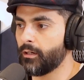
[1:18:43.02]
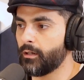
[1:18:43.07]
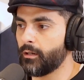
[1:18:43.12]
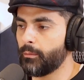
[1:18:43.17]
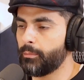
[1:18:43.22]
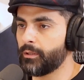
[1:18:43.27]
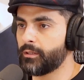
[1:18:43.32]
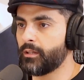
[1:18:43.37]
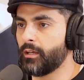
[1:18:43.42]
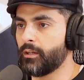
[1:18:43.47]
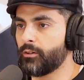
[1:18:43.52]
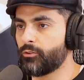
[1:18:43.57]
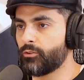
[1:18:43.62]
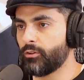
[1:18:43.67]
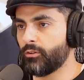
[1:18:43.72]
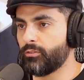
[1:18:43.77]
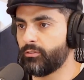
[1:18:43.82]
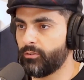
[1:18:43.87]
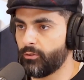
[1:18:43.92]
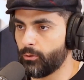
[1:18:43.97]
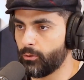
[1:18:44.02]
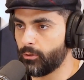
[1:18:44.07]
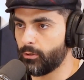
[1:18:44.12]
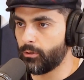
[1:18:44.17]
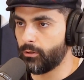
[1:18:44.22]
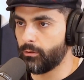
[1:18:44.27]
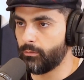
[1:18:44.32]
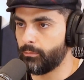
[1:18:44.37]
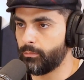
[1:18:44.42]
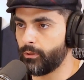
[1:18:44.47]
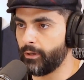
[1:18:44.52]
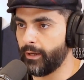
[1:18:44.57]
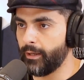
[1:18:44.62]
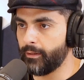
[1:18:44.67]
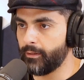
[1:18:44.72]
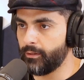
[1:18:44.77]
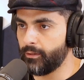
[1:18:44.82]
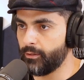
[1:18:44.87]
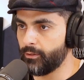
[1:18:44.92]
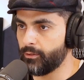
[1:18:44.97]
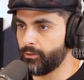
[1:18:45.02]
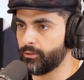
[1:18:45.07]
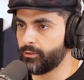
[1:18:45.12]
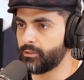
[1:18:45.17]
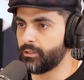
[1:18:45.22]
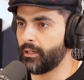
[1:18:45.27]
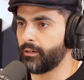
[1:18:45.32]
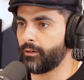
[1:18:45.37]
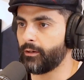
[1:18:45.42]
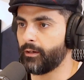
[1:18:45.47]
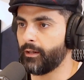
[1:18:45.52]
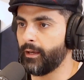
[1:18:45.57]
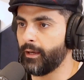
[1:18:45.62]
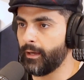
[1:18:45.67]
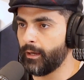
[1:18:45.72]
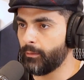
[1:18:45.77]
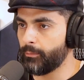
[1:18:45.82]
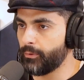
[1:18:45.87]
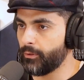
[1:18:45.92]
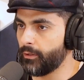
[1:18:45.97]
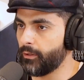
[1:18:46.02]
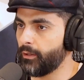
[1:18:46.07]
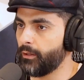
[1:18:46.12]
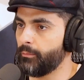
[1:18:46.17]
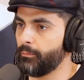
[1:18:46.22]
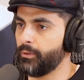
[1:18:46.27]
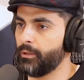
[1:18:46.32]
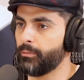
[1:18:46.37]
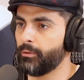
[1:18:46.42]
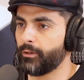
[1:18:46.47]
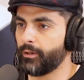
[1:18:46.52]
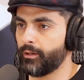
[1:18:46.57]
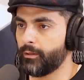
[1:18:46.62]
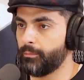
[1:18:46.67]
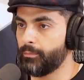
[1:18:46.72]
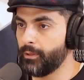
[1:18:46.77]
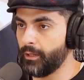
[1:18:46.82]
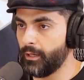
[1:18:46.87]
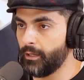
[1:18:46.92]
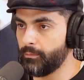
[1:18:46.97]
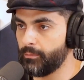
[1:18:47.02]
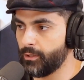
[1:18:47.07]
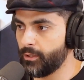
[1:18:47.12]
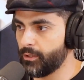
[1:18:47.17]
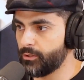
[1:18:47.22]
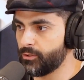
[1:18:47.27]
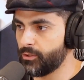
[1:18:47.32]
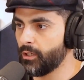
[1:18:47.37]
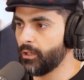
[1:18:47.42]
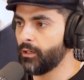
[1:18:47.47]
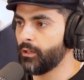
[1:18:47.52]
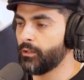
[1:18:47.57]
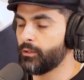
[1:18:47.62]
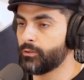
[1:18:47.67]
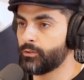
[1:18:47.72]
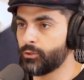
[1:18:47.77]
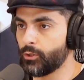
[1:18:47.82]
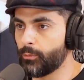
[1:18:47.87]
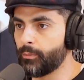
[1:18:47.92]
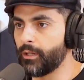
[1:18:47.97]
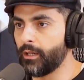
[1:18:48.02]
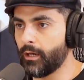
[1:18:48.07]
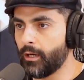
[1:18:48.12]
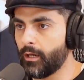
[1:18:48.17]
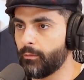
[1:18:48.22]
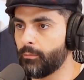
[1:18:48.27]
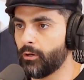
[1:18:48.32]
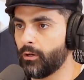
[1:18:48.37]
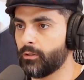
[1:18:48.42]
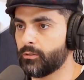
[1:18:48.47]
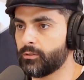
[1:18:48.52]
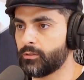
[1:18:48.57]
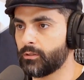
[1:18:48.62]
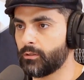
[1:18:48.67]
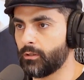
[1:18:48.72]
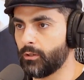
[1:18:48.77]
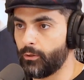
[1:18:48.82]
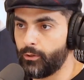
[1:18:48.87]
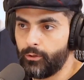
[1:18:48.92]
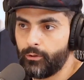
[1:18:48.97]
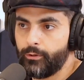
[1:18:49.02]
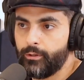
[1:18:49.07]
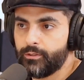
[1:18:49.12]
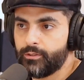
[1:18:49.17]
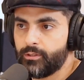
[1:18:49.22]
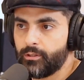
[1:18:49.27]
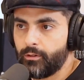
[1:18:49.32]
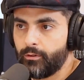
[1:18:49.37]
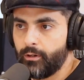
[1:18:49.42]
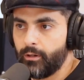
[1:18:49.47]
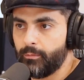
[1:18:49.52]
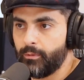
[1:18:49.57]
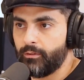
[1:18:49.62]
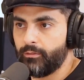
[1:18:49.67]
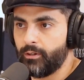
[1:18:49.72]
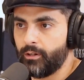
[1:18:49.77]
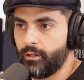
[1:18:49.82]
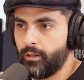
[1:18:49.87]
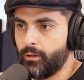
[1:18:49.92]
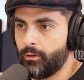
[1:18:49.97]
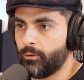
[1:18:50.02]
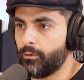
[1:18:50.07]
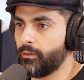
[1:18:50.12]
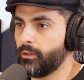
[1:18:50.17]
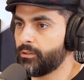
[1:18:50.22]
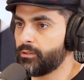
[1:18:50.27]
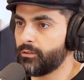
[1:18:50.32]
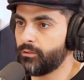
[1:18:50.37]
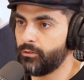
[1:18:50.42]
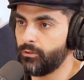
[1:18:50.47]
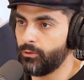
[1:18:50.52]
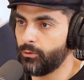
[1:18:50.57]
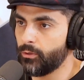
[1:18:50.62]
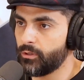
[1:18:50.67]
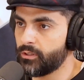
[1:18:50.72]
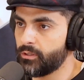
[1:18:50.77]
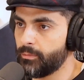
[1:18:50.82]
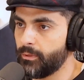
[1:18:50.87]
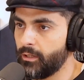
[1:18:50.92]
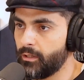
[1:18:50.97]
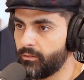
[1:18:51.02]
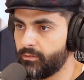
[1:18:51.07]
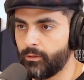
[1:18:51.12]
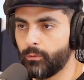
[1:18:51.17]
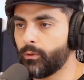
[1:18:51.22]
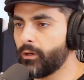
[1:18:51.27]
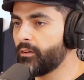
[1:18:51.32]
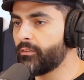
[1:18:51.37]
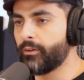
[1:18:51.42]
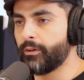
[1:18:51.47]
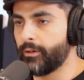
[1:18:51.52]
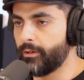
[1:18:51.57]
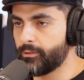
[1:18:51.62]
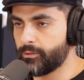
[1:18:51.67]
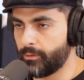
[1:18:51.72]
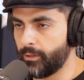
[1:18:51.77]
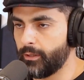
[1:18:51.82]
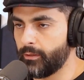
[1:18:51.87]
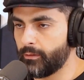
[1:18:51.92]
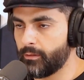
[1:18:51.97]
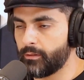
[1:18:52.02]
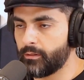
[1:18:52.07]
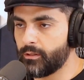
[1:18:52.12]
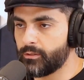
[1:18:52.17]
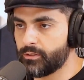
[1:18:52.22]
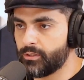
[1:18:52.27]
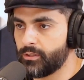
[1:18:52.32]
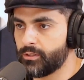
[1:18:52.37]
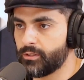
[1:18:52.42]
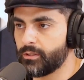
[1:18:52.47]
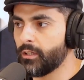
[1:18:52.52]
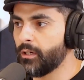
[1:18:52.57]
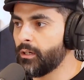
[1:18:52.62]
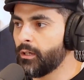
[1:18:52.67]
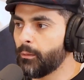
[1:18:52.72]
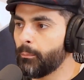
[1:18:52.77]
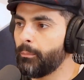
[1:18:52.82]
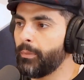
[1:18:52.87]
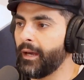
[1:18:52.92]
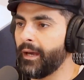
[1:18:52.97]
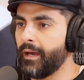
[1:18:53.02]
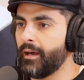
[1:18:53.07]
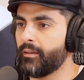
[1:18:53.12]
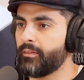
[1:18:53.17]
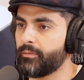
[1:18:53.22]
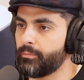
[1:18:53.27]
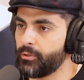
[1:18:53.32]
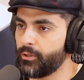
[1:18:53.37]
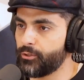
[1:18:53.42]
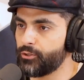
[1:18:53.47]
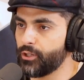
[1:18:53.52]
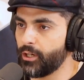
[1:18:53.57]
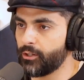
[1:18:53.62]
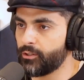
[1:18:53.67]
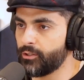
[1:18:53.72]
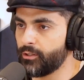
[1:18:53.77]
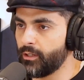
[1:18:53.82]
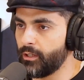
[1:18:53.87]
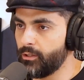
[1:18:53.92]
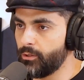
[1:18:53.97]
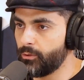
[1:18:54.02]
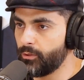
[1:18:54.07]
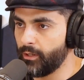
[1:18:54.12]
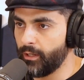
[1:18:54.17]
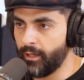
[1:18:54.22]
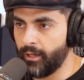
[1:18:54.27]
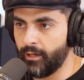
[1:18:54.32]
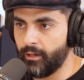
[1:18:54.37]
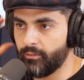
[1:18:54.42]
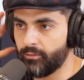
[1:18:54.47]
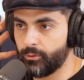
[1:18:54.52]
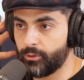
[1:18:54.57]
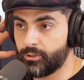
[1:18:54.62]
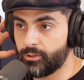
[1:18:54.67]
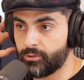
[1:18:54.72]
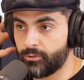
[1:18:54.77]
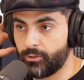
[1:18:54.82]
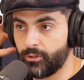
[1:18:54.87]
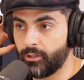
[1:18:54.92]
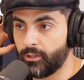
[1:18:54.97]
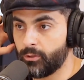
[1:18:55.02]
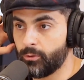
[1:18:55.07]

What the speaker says: a potential for brand deals that are going to happen, and people are going to pay because so many eyeballs go to your Instagram every day or listen to you on Spotify, whatever it is, right? There's this path projection that you can have, which is really